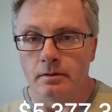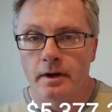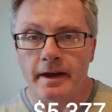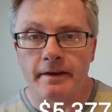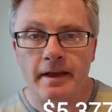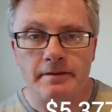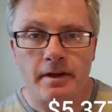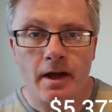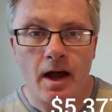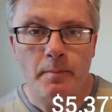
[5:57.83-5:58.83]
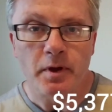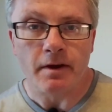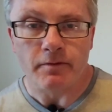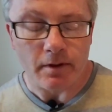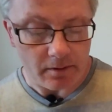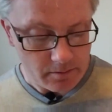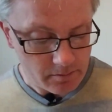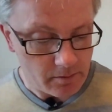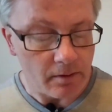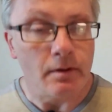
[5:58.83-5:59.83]
Again, that's a copy of the
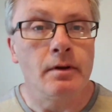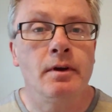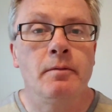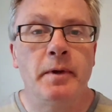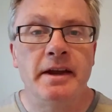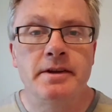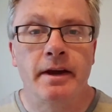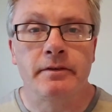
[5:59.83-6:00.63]
paycheck